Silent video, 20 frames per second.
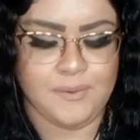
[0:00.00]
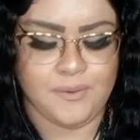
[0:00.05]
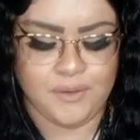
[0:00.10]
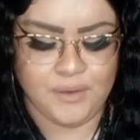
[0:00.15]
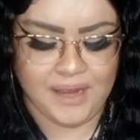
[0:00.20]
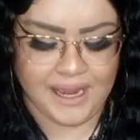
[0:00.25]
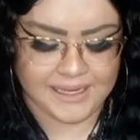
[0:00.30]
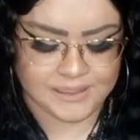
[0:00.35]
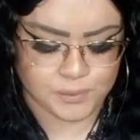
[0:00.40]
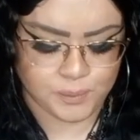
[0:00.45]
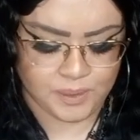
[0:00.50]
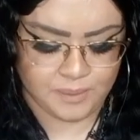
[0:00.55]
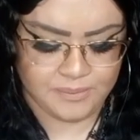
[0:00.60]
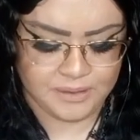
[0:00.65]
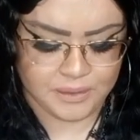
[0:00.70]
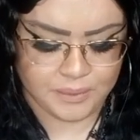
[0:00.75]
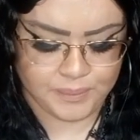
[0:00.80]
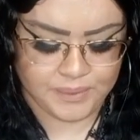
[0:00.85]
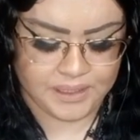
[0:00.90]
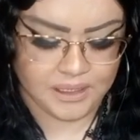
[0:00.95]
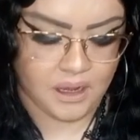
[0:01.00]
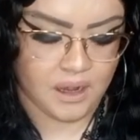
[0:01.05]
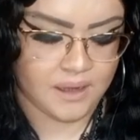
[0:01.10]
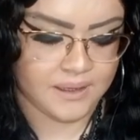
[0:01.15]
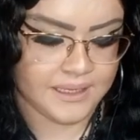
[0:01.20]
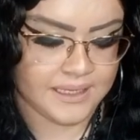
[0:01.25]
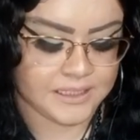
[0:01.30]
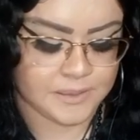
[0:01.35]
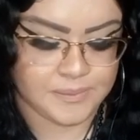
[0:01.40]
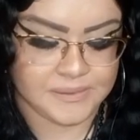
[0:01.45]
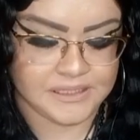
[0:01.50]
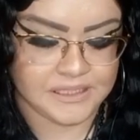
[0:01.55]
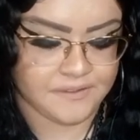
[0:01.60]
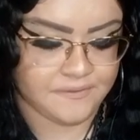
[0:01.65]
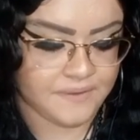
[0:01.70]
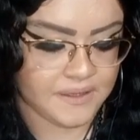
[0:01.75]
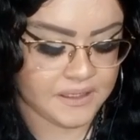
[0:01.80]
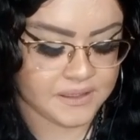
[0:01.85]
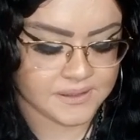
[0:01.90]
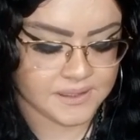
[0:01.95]
If you guys want me to read on a
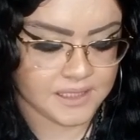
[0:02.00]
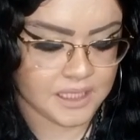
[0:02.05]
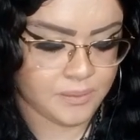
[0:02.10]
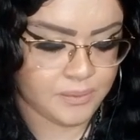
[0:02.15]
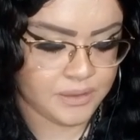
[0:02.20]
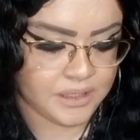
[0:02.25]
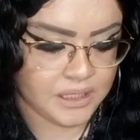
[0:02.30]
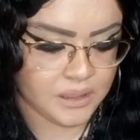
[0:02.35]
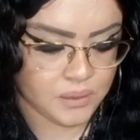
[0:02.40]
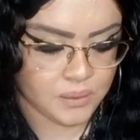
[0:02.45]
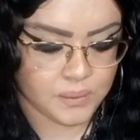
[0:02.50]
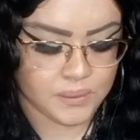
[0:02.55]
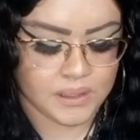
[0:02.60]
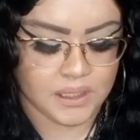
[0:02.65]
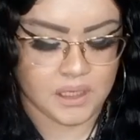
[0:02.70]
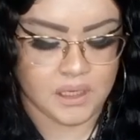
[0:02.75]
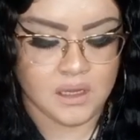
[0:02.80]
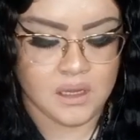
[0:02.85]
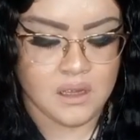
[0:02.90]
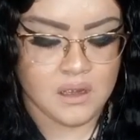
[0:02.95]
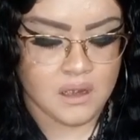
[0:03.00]
specific celebrity or